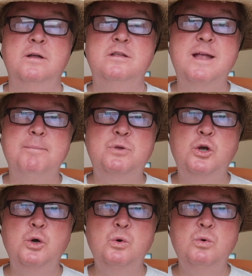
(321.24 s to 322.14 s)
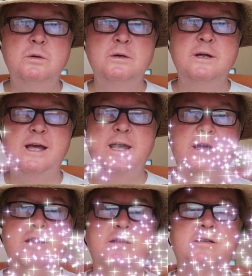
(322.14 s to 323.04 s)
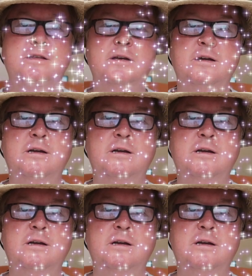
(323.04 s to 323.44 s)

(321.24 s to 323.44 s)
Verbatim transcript: Step 2 is